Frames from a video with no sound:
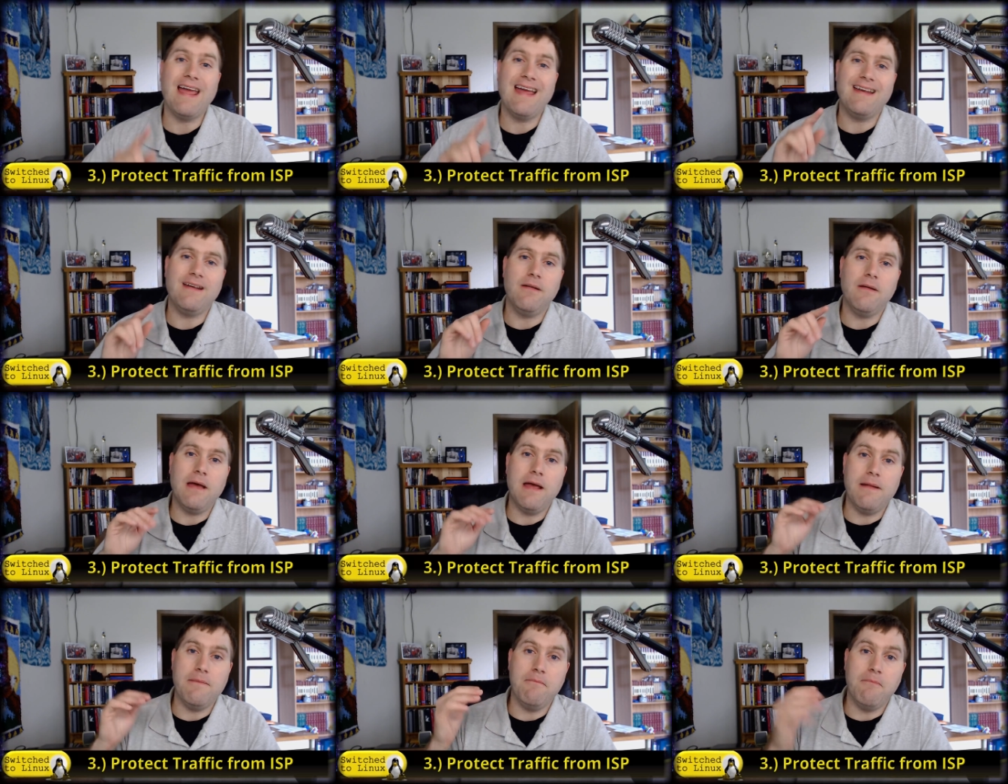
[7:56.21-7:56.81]

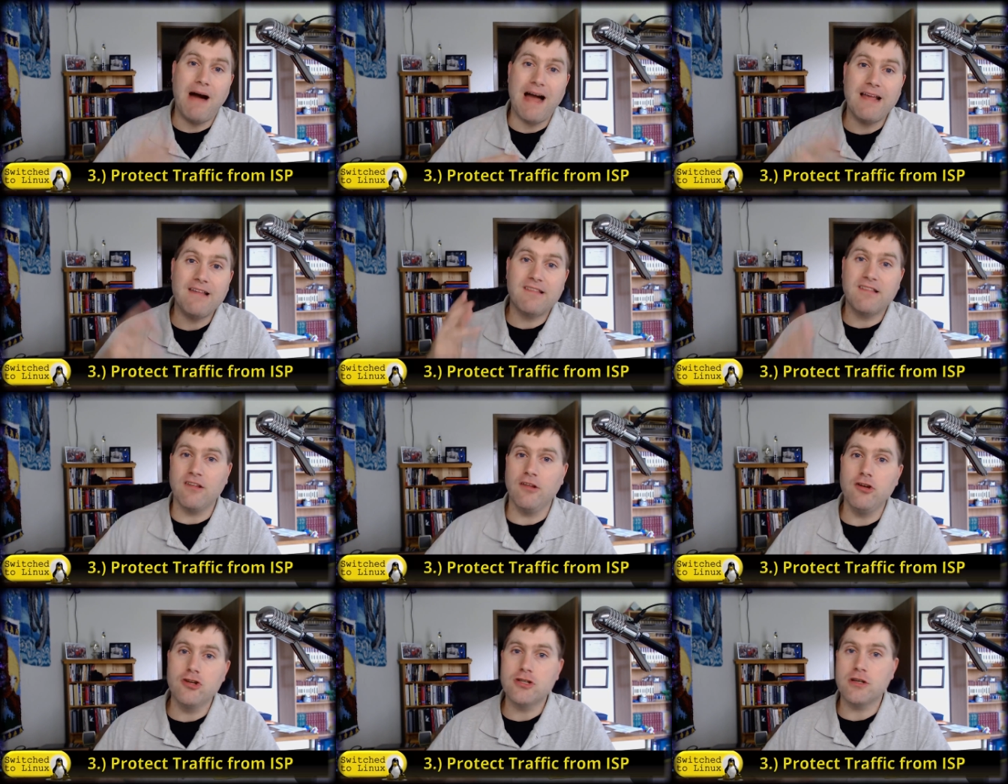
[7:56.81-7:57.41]
And my
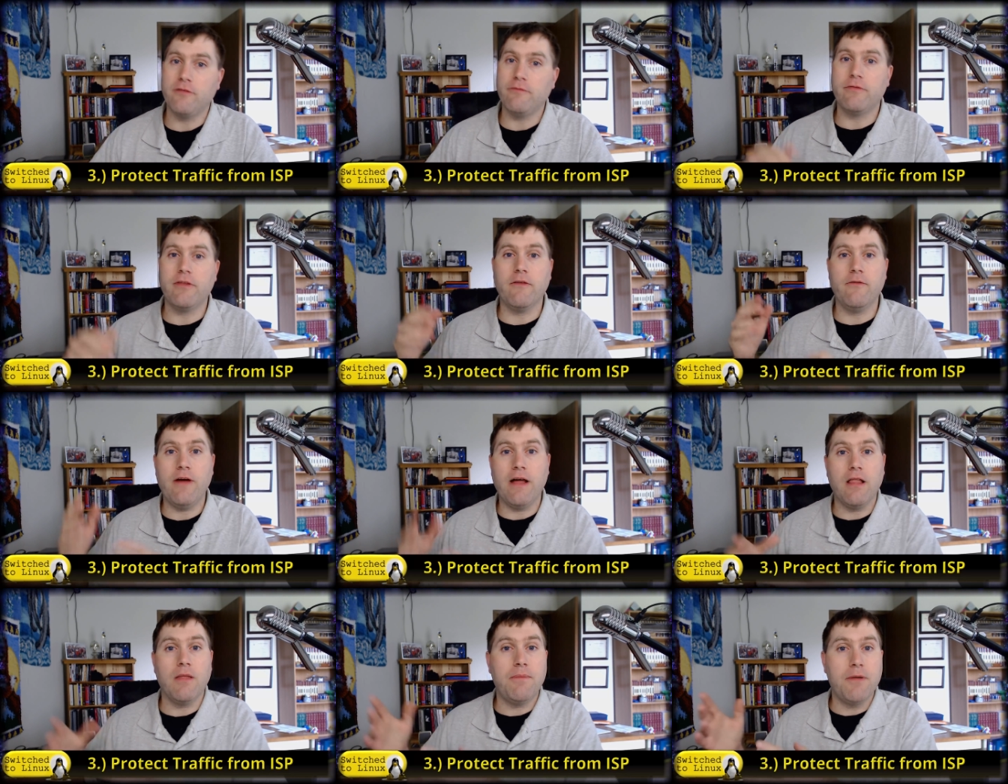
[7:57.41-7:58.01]
solution of
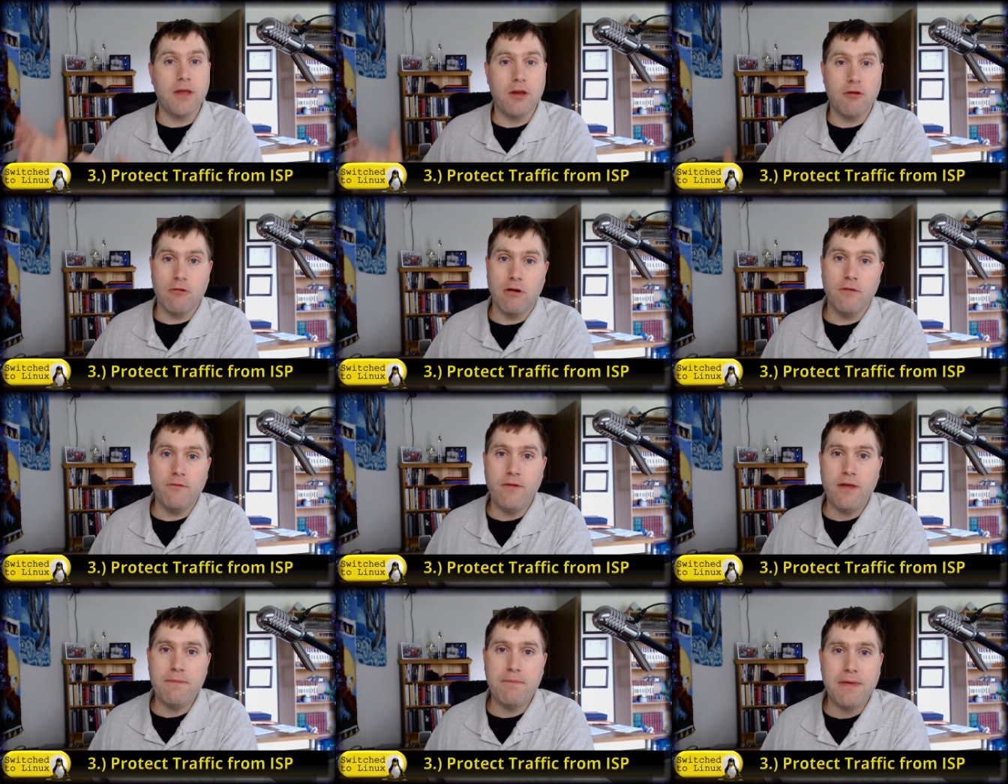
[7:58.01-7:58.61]
developing your
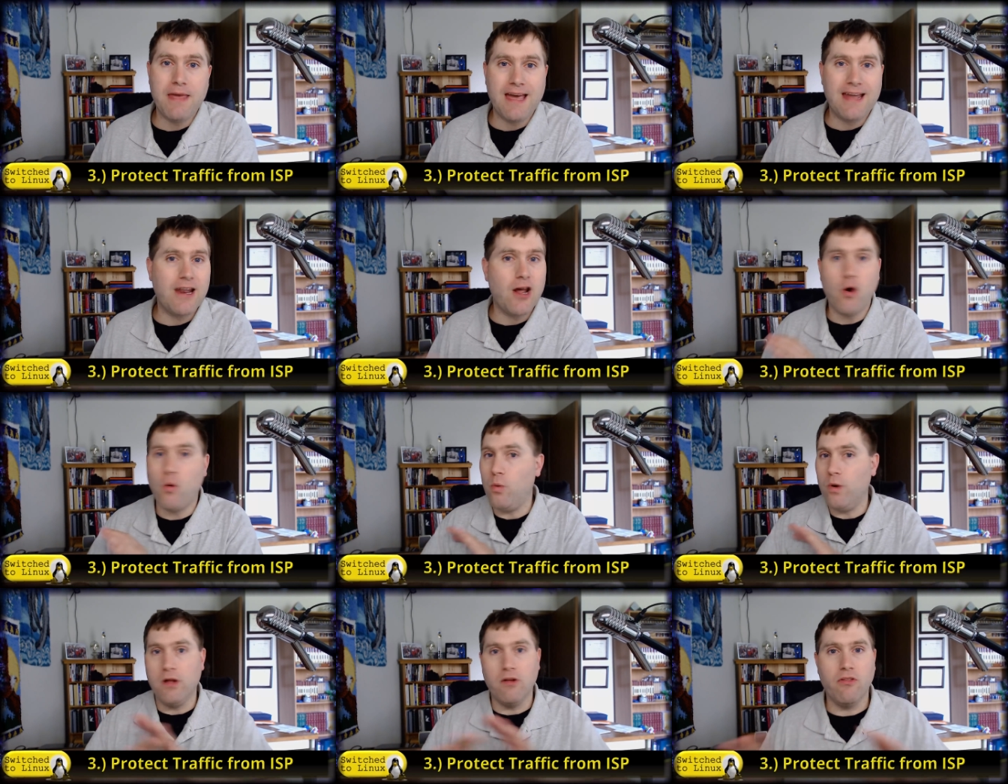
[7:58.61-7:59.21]
own
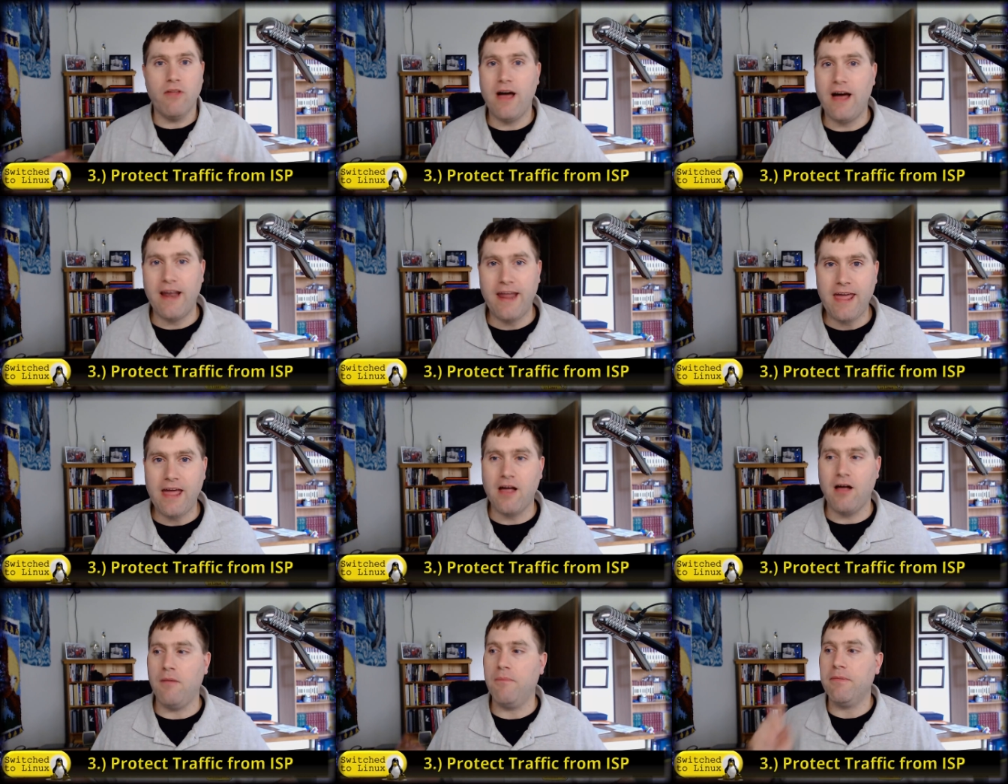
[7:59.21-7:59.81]
VPN will not
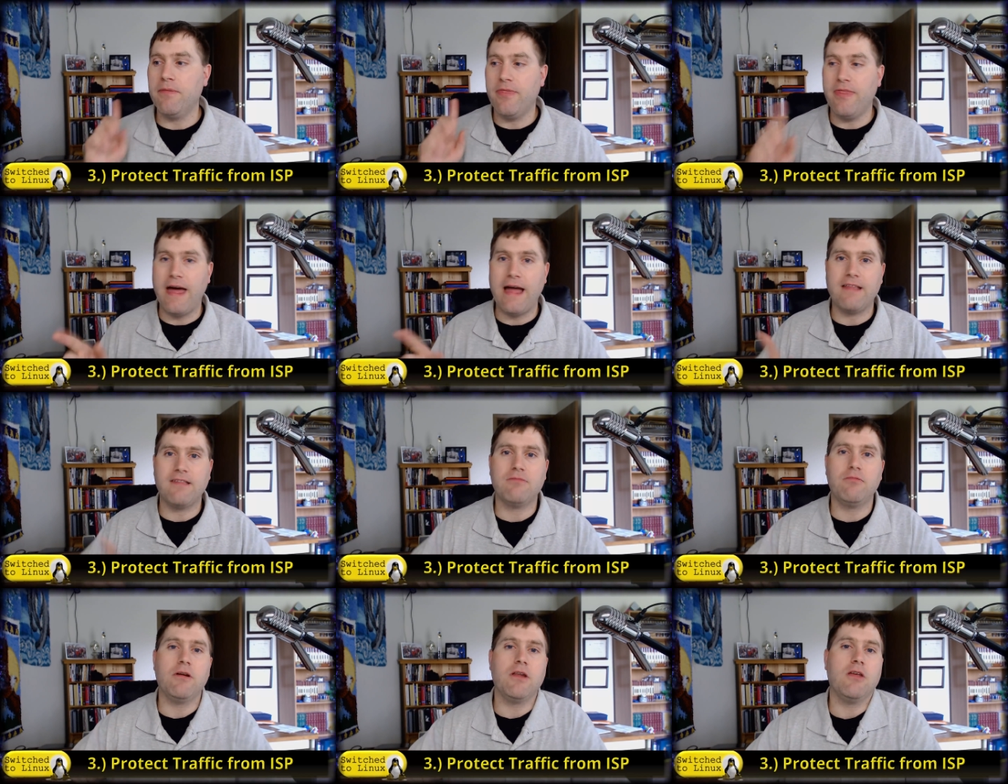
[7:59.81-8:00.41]
help.
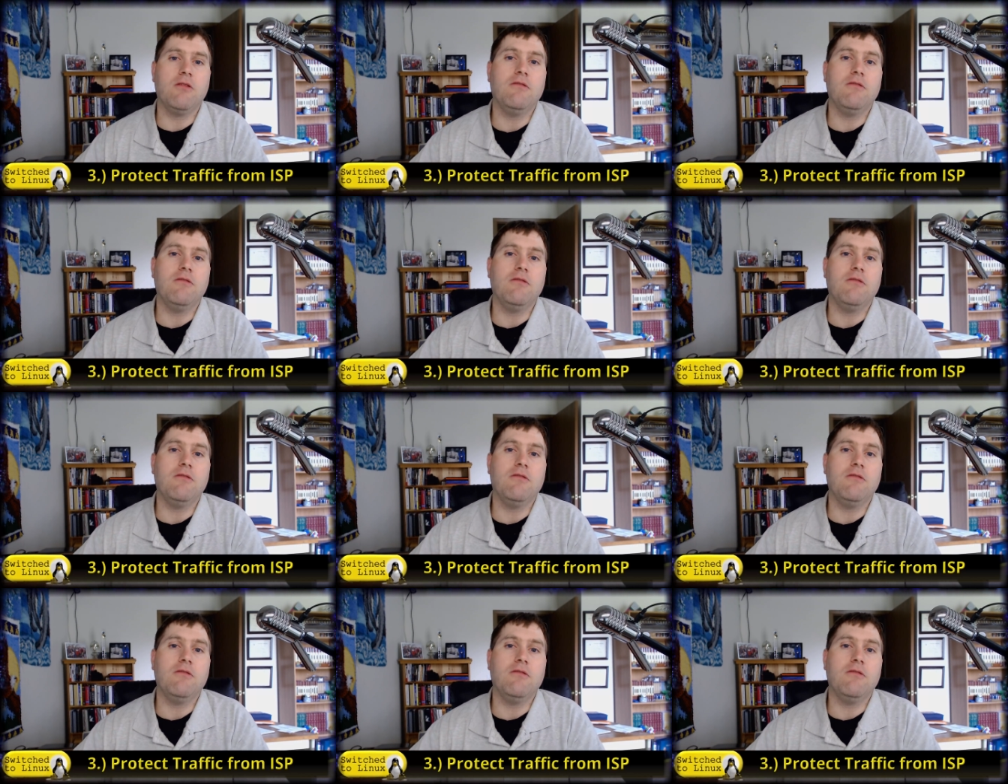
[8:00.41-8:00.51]
That's